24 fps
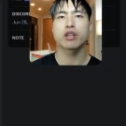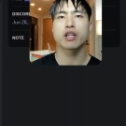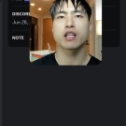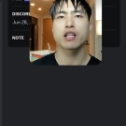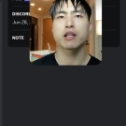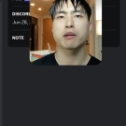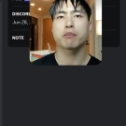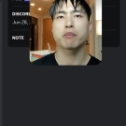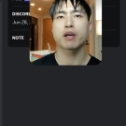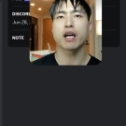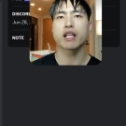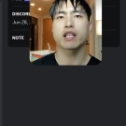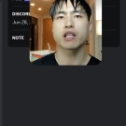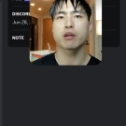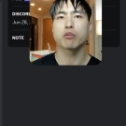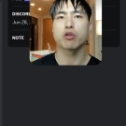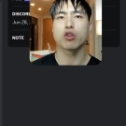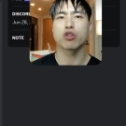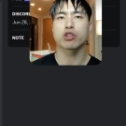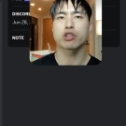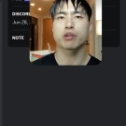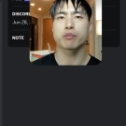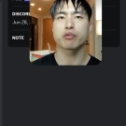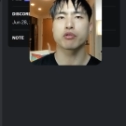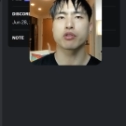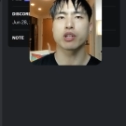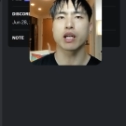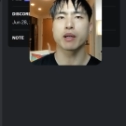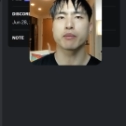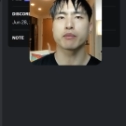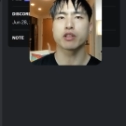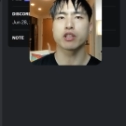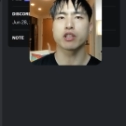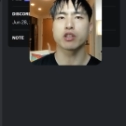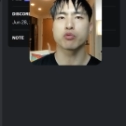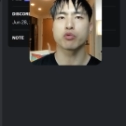combine the motion
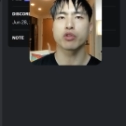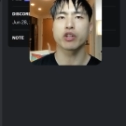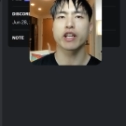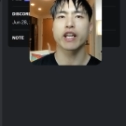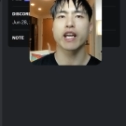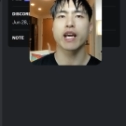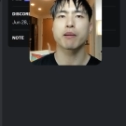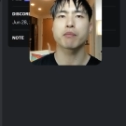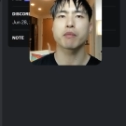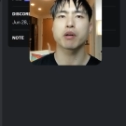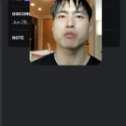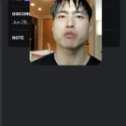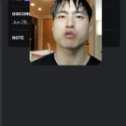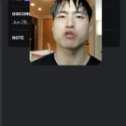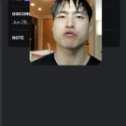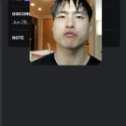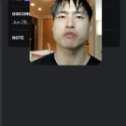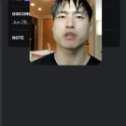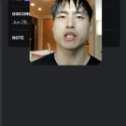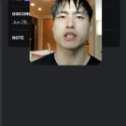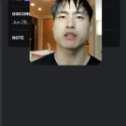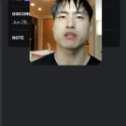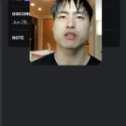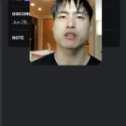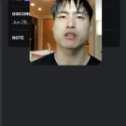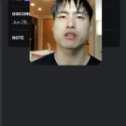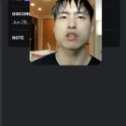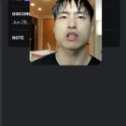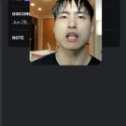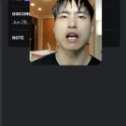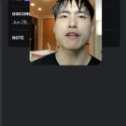parameter with camera movements.